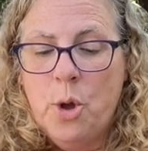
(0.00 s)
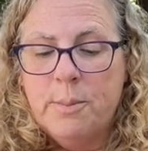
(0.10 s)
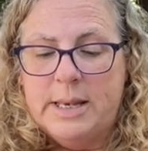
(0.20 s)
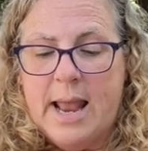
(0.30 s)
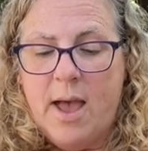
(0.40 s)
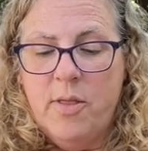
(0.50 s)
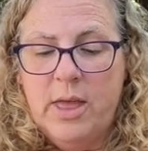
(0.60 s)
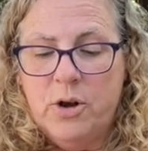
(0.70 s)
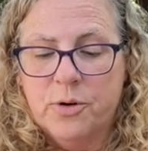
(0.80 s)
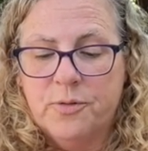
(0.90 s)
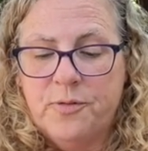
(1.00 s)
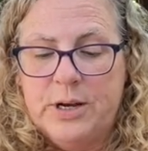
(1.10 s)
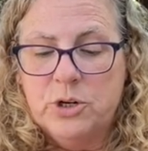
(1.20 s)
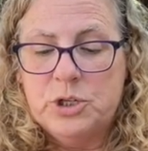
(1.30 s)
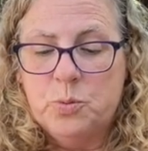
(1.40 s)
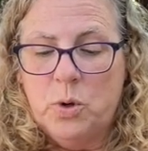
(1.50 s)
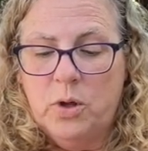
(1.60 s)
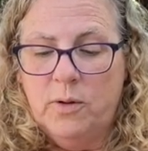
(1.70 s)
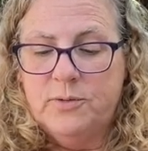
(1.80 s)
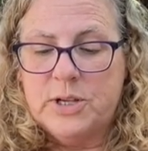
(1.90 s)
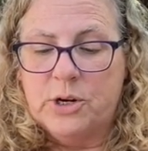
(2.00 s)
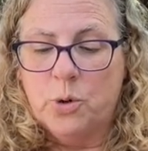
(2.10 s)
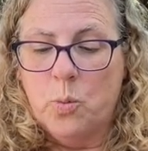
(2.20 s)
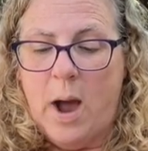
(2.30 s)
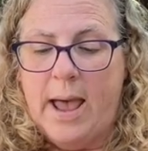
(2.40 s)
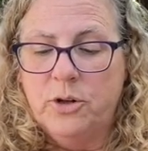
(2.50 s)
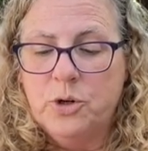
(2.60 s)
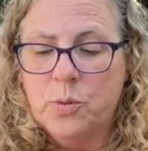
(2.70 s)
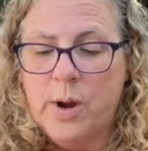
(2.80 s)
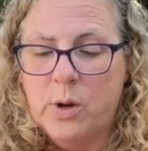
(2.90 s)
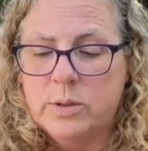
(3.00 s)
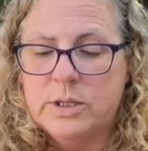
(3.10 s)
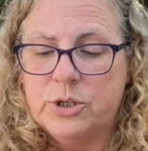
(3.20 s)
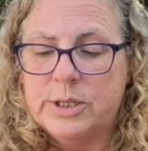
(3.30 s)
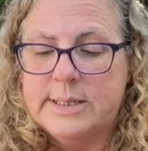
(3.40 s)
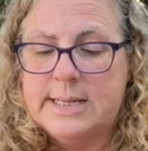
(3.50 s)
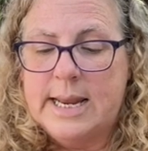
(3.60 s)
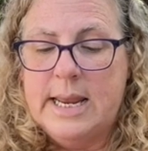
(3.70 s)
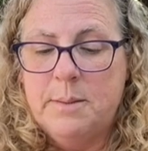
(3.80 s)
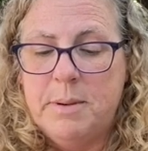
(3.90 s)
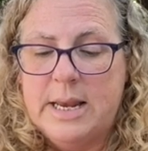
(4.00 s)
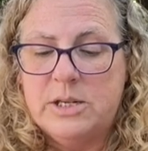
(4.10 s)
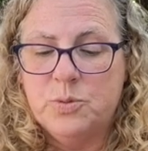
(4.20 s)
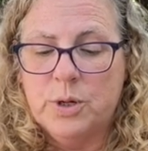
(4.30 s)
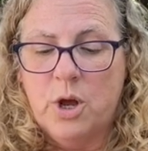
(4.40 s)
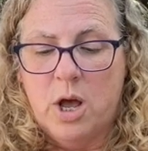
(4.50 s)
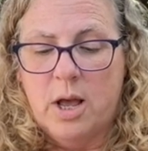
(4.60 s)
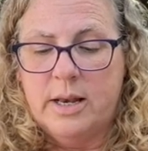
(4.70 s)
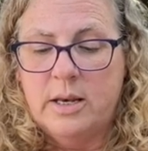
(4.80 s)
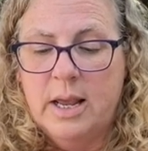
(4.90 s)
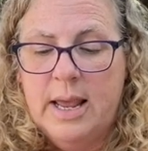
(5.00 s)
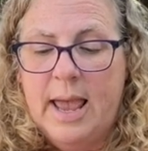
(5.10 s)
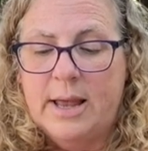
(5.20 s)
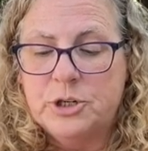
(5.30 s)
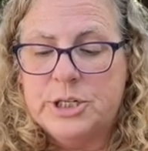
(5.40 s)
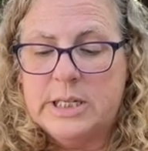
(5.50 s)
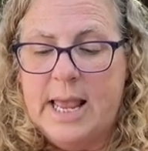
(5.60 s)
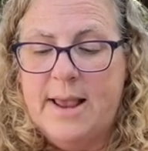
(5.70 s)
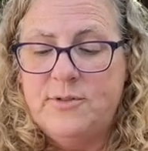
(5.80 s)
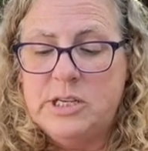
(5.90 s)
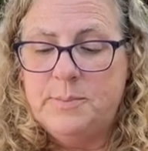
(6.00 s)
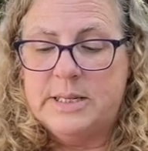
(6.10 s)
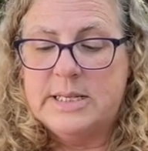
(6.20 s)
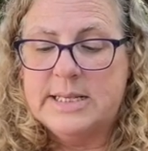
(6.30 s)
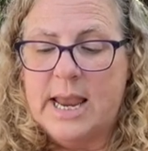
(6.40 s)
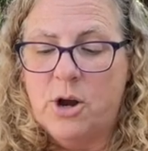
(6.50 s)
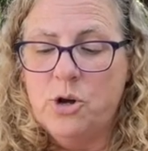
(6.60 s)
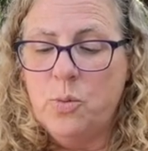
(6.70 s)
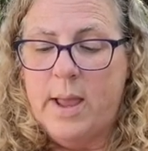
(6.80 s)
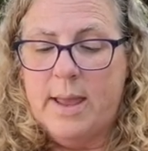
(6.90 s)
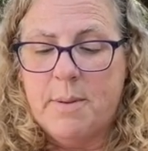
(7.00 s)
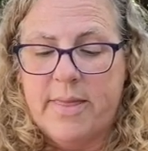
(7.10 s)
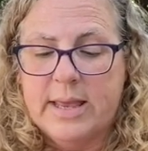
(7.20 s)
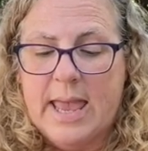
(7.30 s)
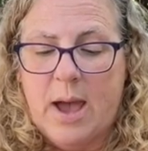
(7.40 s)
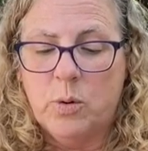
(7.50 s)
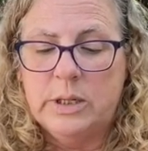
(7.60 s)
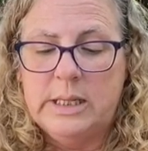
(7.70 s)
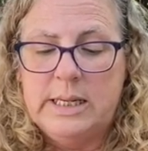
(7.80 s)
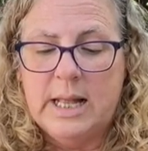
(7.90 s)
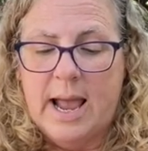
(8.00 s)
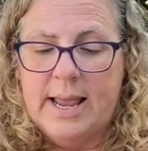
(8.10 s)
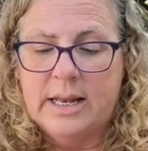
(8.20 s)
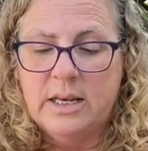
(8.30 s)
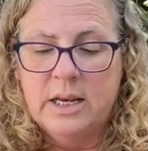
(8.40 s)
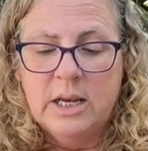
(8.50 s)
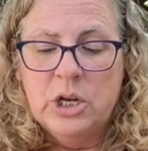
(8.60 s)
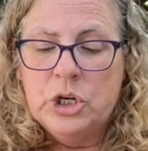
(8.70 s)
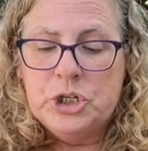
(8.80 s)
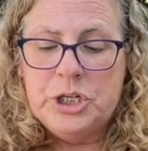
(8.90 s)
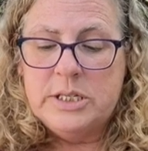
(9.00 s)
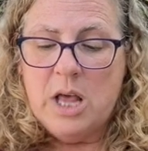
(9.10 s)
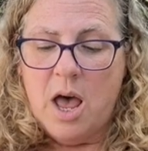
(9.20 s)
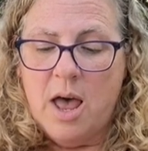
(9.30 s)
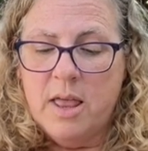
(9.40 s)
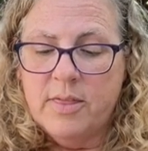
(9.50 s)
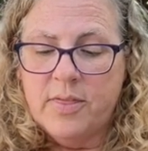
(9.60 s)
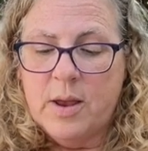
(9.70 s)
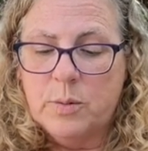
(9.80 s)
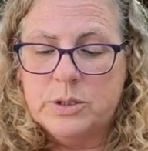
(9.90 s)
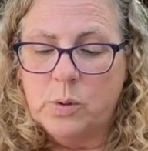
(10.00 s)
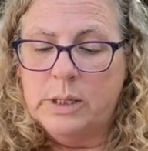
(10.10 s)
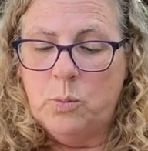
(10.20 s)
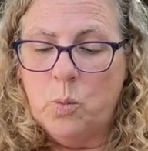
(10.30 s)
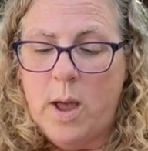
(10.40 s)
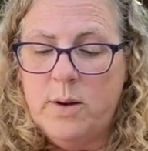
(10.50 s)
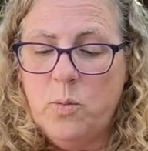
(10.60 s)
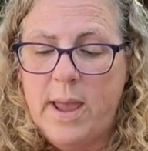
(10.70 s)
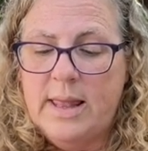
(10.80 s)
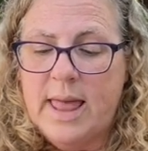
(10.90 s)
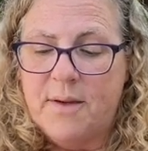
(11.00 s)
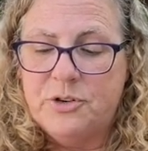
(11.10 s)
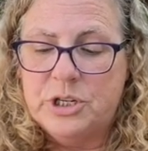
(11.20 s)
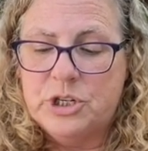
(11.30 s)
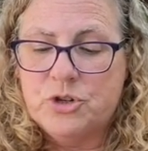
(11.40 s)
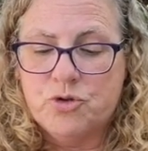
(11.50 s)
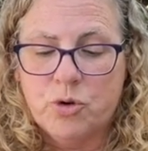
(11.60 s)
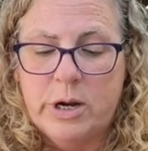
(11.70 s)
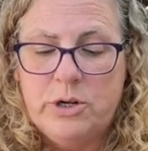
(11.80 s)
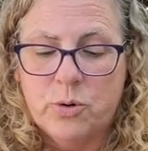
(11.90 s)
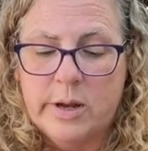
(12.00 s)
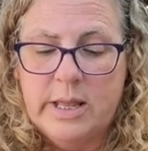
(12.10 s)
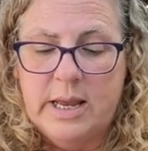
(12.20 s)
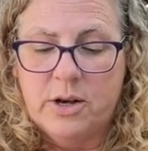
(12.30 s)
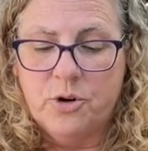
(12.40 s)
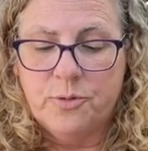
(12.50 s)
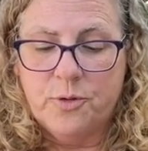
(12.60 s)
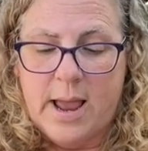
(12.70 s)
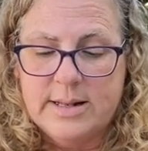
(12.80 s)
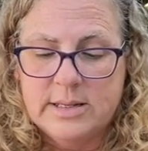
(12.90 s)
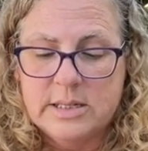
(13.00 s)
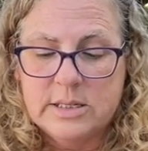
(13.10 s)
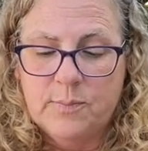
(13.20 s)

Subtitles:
But now that her fierce wolves and her wild crows and her stinging bees were gone, and her slaves had been scared away by the cowardly lion, she saw that there was only one way left to destroy Dorothy and her friends.